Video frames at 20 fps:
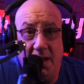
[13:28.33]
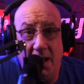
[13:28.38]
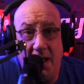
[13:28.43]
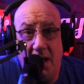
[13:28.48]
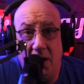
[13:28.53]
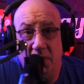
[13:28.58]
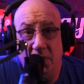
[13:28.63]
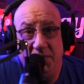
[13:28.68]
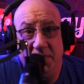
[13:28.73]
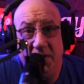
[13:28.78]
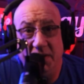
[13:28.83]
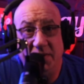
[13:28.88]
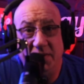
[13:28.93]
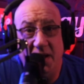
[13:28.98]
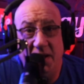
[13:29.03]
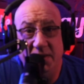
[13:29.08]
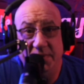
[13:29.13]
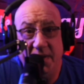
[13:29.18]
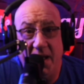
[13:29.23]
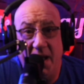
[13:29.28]
I don't think
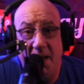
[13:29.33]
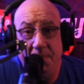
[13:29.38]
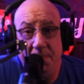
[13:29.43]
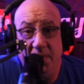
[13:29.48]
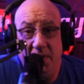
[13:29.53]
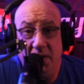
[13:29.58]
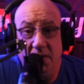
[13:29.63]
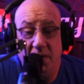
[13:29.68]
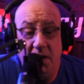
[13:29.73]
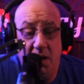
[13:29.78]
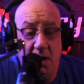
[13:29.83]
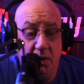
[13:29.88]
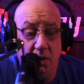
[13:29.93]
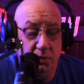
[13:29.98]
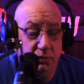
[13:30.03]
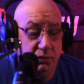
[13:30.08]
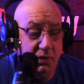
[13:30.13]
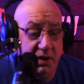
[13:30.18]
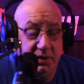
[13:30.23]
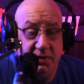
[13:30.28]
that's happening now.
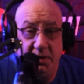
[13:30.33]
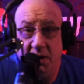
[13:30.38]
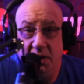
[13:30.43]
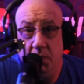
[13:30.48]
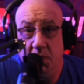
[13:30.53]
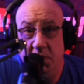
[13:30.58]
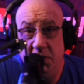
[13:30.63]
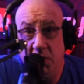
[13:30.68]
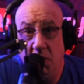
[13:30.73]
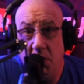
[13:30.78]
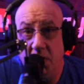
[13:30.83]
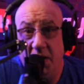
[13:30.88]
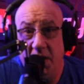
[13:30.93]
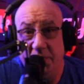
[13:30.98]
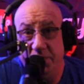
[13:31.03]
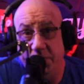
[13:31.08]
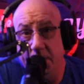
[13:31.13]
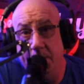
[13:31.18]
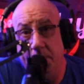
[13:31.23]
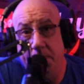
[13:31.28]
So I think we all
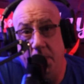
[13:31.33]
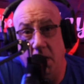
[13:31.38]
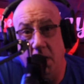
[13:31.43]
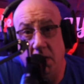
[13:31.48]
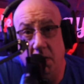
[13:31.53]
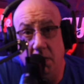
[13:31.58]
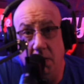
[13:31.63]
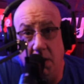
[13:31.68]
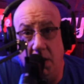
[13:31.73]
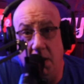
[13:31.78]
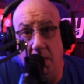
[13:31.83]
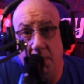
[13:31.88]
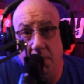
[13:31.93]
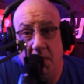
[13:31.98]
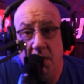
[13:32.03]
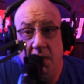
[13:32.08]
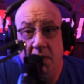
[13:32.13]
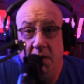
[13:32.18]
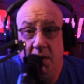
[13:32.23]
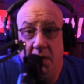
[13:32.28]
have to buckle up
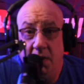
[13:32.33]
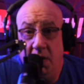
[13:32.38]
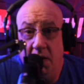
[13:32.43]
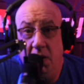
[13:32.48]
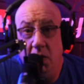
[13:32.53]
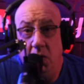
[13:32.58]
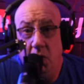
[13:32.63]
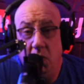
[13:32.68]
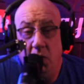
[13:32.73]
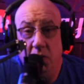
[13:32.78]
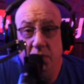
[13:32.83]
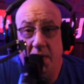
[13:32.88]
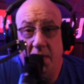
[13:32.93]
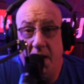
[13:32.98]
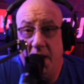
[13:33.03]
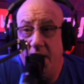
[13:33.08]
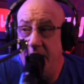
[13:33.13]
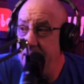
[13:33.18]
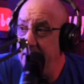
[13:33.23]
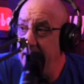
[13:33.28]
and hold
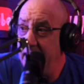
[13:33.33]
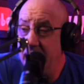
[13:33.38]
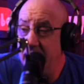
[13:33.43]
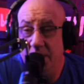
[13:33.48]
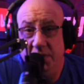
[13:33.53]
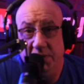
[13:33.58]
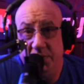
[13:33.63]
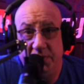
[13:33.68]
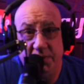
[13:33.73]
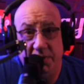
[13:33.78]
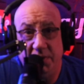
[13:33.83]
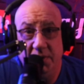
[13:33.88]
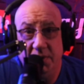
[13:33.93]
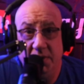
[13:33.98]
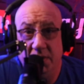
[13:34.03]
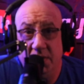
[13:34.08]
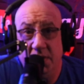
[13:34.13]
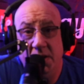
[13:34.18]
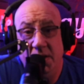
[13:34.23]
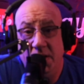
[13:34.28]
on because
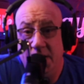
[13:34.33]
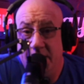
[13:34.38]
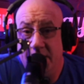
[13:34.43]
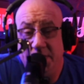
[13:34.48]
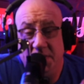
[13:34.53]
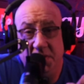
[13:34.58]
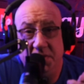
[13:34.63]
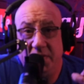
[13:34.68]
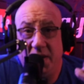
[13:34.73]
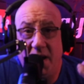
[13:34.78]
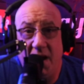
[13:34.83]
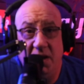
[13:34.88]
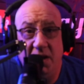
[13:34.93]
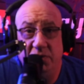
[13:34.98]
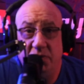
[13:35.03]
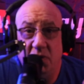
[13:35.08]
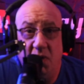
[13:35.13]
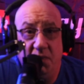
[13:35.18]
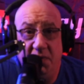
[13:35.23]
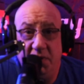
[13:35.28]
this
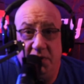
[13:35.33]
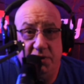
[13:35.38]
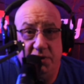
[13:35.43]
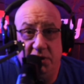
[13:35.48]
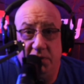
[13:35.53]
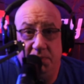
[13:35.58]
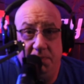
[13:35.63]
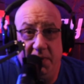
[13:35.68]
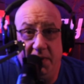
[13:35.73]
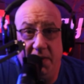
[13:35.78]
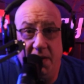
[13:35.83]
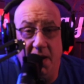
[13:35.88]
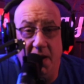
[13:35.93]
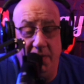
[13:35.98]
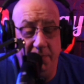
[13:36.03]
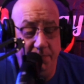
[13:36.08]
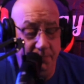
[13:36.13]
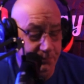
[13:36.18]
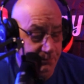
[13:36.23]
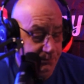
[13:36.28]
guy's only just begun.